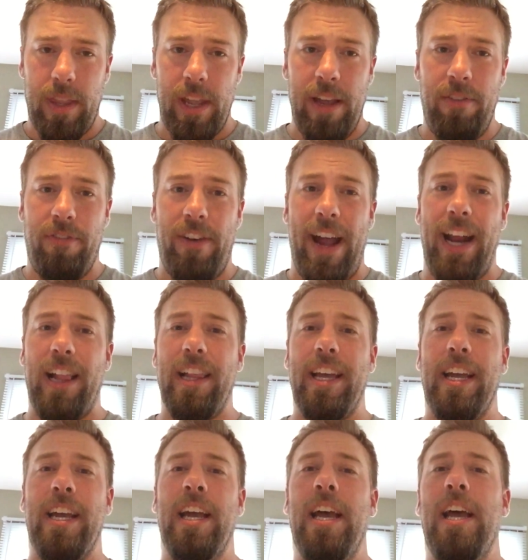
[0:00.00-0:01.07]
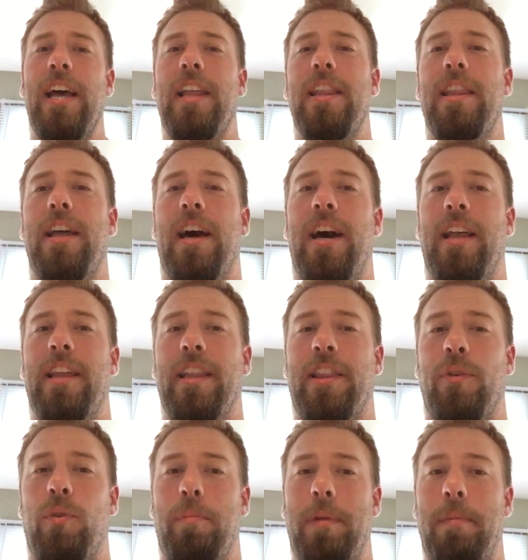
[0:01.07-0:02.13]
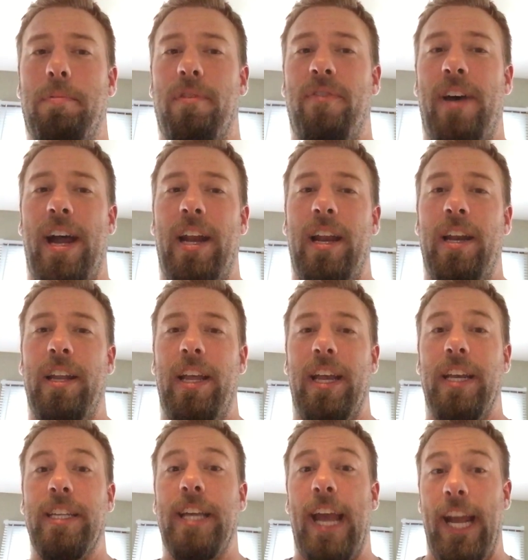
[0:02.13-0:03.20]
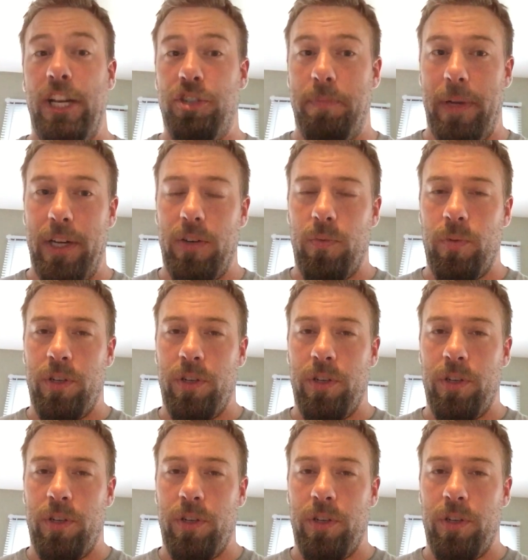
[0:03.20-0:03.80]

And finally, that there will be provided engagement,